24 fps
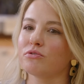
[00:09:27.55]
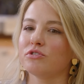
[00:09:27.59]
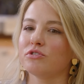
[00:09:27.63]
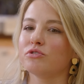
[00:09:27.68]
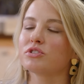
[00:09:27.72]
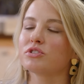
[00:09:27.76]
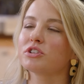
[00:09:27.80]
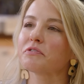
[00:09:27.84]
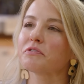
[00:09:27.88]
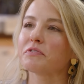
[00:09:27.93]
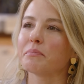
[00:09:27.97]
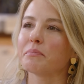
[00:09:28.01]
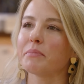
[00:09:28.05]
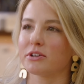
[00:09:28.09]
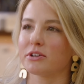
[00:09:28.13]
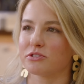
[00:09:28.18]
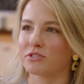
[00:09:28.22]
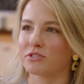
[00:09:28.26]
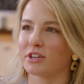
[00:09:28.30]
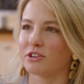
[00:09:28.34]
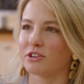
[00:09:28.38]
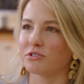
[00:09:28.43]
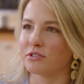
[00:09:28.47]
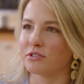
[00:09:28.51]
you still have the
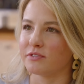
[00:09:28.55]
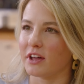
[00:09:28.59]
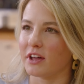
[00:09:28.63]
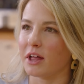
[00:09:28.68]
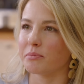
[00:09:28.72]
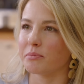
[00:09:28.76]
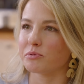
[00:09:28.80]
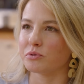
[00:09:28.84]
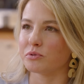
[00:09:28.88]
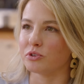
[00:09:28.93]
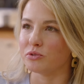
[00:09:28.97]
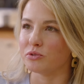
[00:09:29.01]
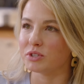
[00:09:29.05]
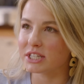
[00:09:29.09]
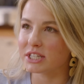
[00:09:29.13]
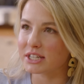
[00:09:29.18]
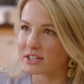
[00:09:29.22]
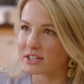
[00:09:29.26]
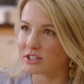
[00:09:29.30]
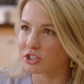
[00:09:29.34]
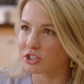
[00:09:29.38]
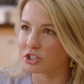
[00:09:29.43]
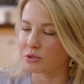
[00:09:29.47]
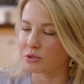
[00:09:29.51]
muscle that you developed when you
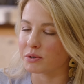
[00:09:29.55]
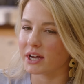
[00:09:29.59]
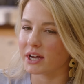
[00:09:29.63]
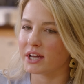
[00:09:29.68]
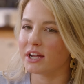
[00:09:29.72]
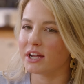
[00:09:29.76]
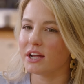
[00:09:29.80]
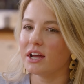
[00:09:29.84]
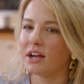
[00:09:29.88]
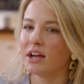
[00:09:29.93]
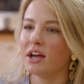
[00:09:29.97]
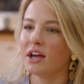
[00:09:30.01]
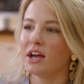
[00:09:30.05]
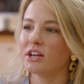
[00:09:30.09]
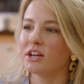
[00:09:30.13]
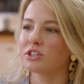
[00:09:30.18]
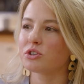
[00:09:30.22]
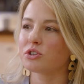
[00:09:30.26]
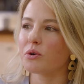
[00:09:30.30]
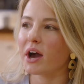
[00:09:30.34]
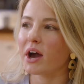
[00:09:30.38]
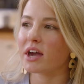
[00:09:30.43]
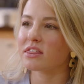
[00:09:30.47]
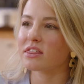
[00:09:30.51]
didn't do it
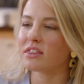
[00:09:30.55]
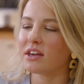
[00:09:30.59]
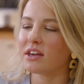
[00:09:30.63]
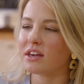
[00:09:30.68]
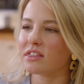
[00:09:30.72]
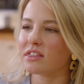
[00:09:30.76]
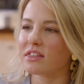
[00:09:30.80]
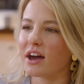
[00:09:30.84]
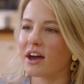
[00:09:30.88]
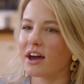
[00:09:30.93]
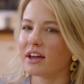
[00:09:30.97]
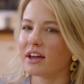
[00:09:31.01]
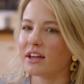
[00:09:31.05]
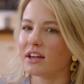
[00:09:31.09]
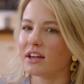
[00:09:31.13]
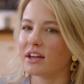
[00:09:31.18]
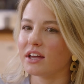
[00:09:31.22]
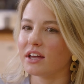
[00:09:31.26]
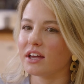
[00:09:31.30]
so i think that